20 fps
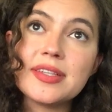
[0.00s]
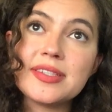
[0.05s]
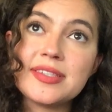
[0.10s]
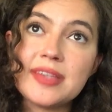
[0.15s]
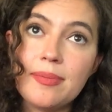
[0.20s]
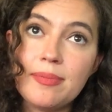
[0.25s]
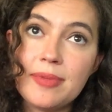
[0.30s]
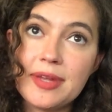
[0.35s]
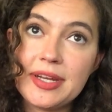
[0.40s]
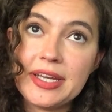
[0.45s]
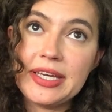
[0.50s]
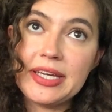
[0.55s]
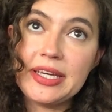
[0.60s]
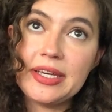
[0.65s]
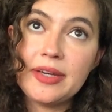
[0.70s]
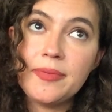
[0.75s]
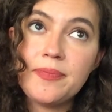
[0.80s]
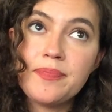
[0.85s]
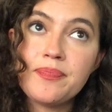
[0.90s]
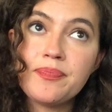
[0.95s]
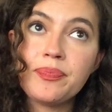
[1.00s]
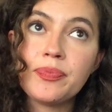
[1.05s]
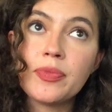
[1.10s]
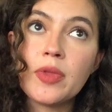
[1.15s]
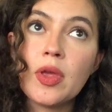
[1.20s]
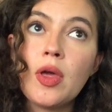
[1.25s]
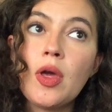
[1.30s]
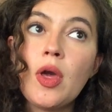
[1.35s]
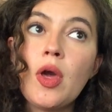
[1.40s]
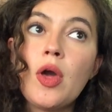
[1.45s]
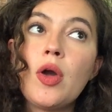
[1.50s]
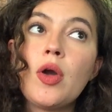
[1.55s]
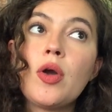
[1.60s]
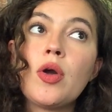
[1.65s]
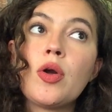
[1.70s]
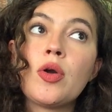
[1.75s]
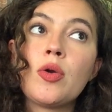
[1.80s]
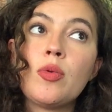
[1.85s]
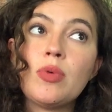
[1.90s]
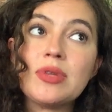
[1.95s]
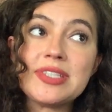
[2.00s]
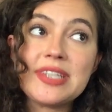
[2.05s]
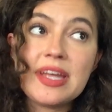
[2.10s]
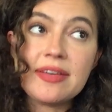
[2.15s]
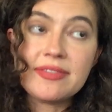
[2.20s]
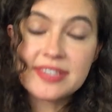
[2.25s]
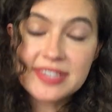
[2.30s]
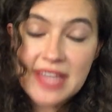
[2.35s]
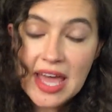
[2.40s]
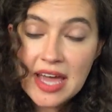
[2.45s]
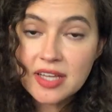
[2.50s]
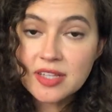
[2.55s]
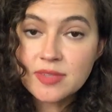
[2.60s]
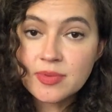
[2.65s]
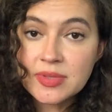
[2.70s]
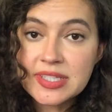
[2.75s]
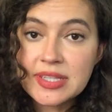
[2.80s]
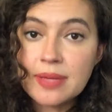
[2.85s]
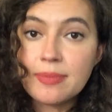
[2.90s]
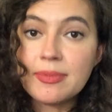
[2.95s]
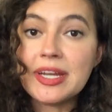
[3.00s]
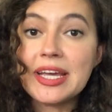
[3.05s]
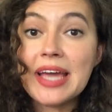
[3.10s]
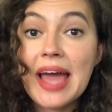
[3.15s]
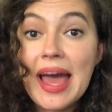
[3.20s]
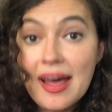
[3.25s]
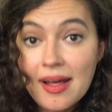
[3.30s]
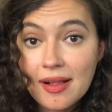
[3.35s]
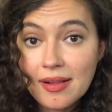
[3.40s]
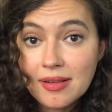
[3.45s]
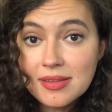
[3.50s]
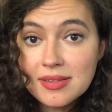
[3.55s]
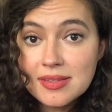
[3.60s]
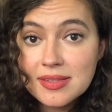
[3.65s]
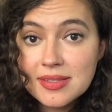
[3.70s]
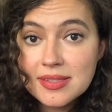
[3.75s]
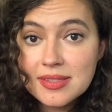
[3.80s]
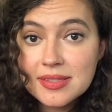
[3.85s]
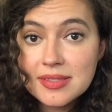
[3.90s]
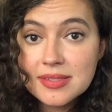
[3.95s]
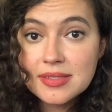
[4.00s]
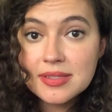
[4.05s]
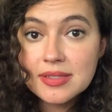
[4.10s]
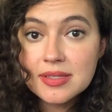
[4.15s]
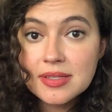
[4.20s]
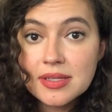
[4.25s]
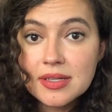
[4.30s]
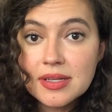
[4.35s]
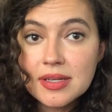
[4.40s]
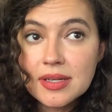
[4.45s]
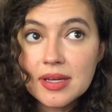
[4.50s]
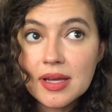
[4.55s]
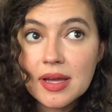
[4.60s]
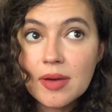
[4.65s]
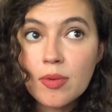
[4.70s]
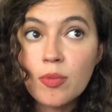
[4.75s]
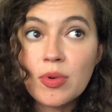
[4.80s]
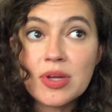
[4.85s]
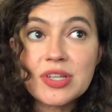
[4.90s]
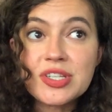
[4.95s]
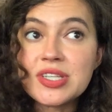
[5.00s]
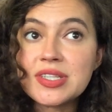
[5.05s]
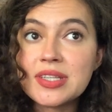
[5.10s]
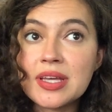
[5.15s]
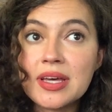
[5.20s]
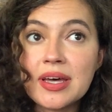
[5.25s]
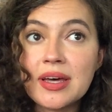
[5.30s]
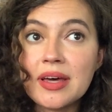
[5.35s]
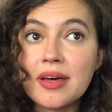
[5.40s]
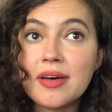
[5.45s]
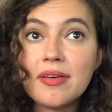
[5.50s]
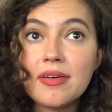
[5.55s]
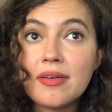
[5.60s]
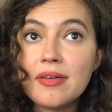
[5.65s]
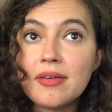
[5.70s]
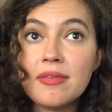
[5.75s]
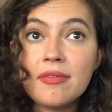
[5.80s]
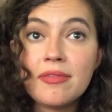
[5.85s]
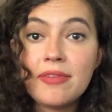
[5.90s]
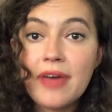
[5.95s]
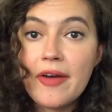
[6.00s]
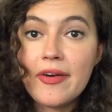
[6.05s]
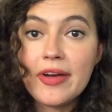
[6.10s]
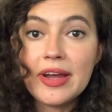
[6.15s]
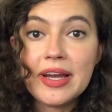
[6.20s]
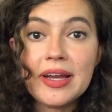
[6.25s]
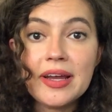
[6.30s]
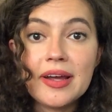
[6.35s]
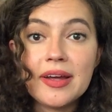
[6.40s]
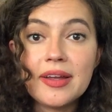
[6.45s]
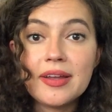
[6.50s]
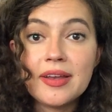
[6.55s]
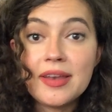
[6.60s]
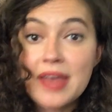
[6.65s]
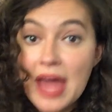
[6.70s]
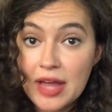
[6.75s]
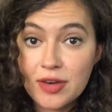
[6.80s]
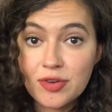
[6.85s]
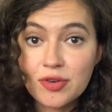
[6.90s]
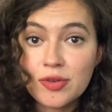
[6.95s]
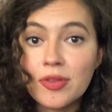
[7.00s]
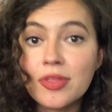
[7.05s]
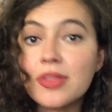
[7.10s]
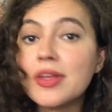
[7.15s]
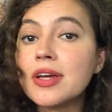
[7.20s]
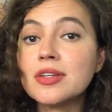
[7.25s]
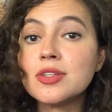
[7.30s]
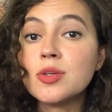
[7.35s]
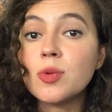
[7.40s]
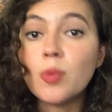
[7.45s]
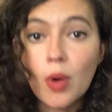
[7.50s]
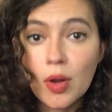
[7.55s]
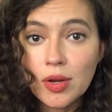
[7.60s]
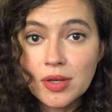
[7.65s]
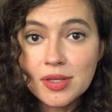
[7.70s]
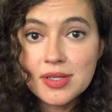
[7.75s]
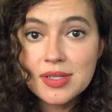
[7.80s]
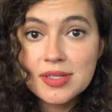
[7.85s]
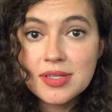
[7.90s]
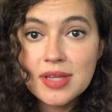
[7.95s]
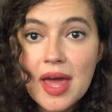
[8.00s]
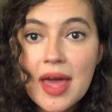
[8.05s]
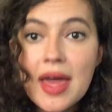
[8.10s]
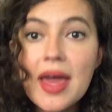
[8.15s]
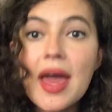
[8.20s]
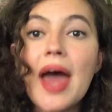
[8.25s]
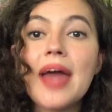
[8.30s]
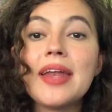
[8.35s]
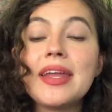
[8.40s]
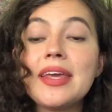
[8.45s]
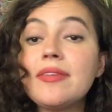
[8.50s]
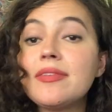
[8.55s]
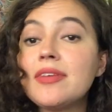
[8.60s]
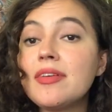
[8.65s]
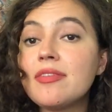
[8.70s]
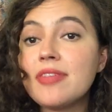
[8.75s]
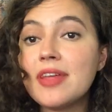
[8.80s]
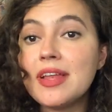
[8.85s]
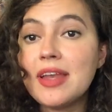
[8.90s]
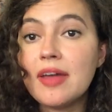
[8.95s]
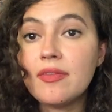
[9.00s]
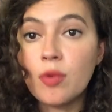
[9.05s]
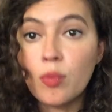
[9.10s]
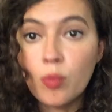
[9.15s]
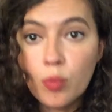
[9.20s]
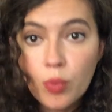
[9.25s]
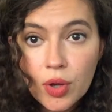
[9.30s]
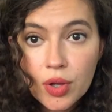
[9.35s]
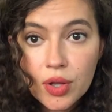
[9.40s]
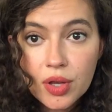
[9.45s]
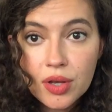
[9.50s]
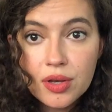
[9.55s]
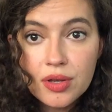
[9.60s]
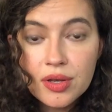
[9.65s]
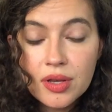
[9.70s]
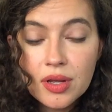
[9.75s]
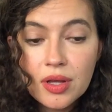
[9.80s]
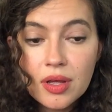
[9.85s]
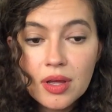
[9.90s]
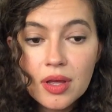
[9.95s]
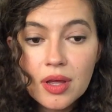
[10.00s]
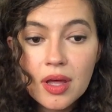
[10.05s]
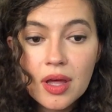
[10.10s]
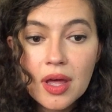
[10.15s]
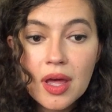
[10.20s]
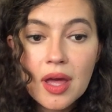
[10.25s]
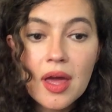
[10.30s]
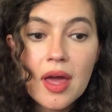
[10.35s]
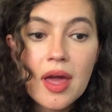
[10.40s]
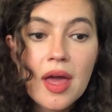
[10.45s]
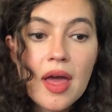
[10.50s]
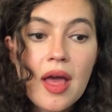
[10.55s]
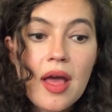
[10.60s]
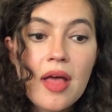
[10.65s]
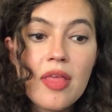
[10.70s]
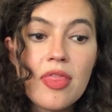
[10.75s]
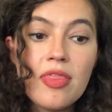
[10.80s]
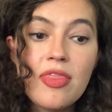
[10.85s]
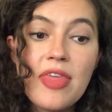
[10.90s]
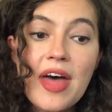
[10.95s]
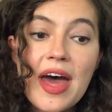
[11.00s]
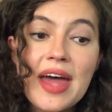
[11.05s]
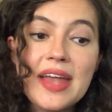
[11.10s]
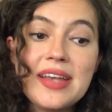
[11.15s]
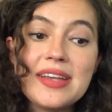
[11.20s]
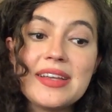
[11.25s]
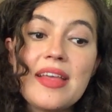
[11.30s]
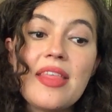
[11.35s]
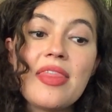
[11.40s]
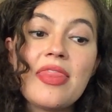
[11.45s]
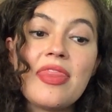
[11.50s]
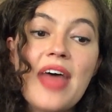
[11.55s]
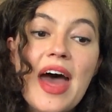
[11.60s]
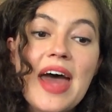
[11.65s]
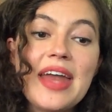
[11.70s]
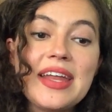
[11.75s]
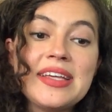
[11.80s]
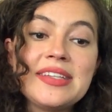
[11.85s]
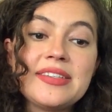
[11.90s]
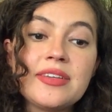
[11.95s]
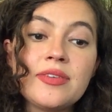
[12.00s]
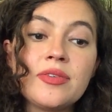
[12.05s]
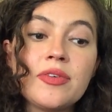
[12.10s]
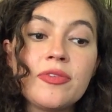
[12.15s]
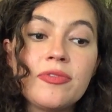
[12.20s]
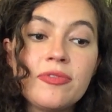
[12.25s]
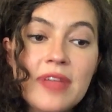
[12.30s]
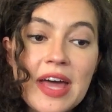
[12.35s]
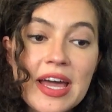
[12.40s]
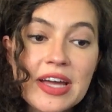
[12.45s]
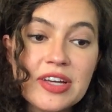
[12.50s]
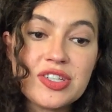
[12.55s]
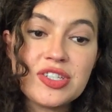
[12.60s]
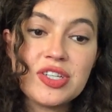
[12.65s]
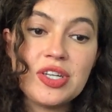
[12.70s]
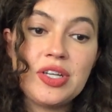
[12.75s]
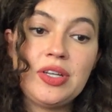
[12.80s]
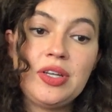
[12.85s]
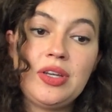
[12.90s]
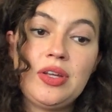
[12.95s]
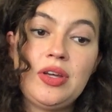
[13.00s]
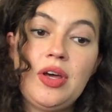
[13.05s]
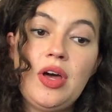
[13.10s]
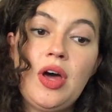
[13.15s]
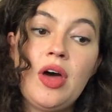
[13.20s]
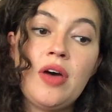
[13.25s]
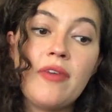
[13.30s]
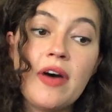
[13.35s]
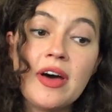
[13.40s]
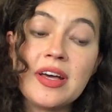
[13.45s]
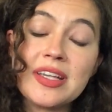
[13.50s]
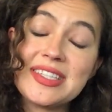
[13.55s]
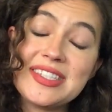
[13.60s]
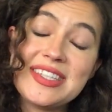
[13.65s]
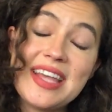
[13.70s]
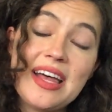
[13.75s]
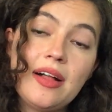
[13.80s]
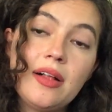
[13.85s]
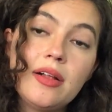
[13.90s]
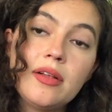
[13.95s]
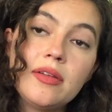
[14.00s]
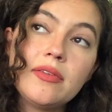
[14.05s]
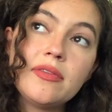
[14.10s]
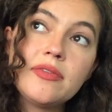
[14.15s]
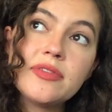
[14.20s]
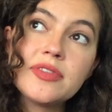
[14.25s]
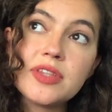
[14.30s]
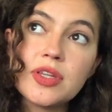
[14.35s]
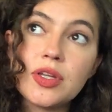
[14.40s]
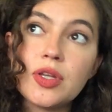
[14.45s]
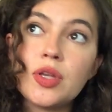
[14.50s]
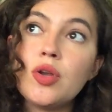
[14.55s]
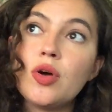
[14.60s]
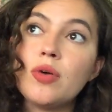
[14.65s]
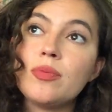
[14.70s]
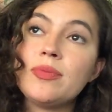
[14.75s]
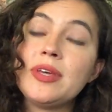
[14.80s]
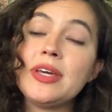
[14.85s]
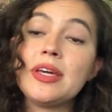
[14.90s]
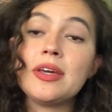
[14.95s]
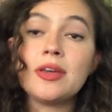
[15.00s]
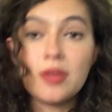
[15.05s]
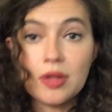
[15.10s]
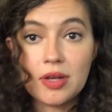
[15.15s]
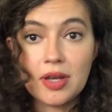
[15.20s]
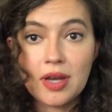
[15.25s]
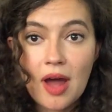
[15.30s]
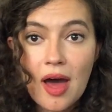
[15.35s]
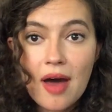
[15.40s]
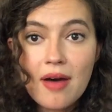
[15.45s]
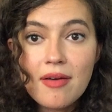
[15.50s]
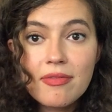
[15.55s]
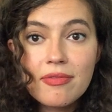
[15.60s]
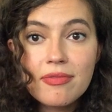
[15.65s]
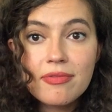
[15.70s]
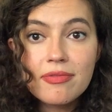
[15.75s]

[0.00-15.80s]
somebody who wants to have sex with somebody else, which is a very natural thing to want, and even if they never would, that is a reflection of ourselves not being good enough,